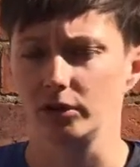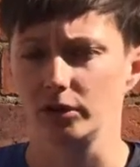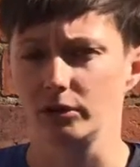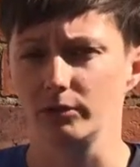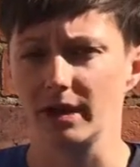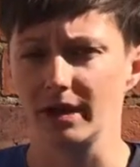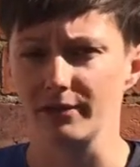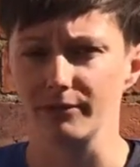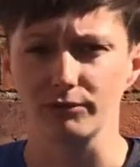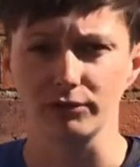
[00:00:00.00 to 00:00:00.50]

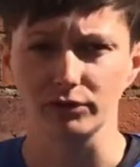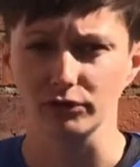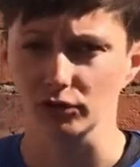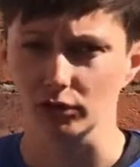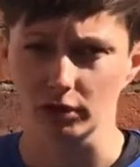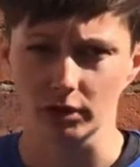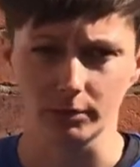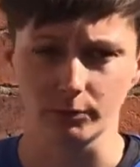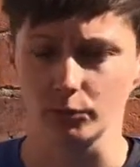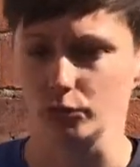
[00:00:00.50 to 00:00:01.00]
every
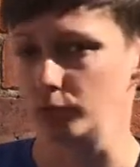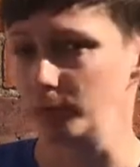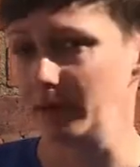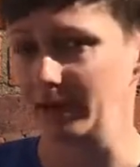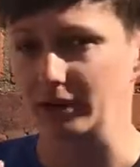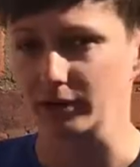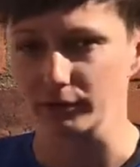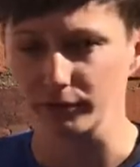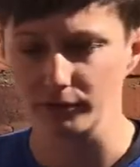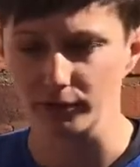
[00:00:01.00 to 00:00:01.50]
time you make a
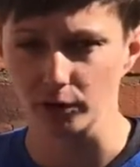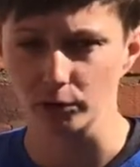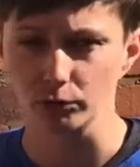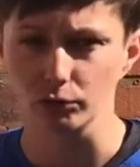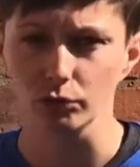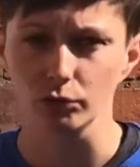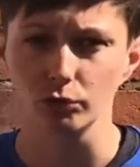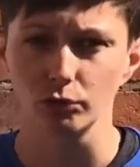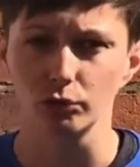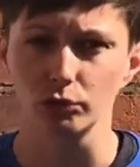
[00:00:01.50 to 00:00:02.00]
phone
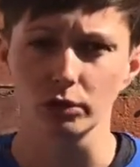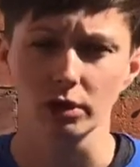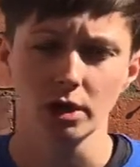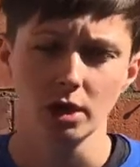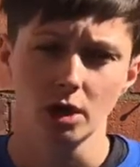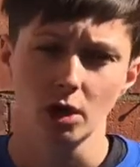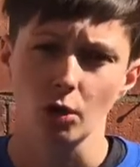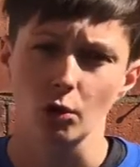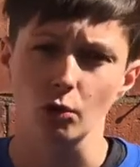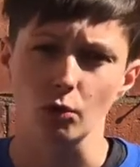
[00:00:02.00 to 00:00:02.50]
call
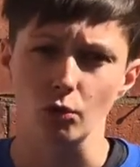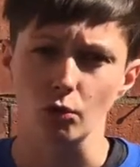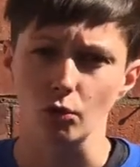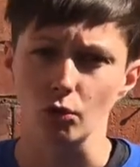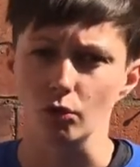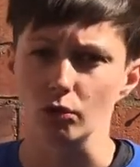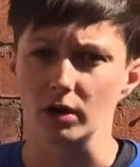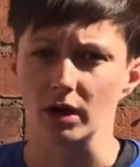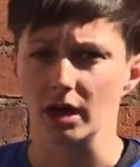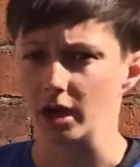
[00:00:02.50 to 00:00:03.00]

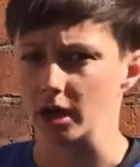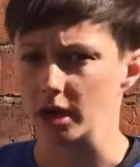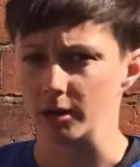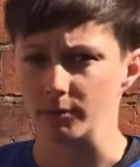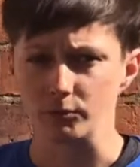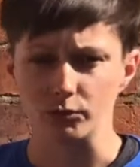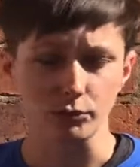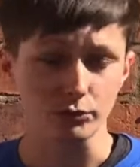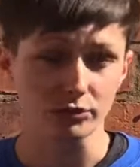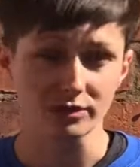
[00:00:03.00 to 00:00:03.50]
or
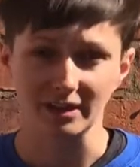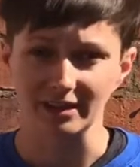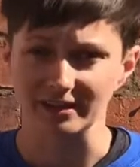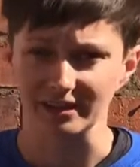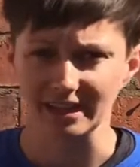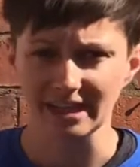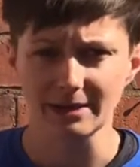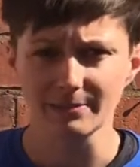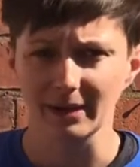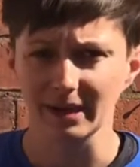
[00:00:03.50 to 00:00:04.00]
you send an
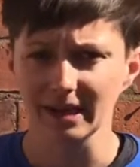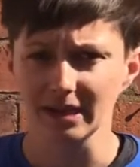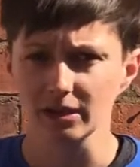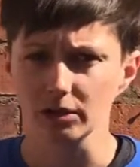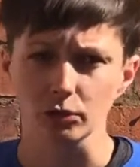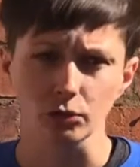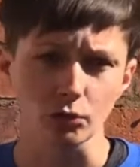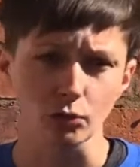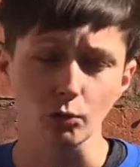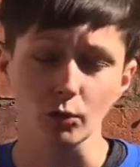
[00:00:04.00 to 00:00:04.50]
email
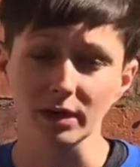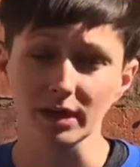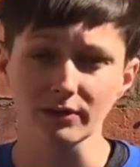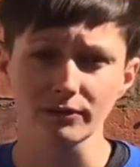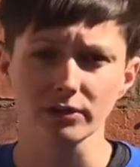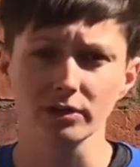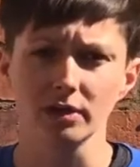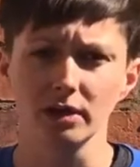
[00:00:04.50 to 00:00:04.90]
or whatever,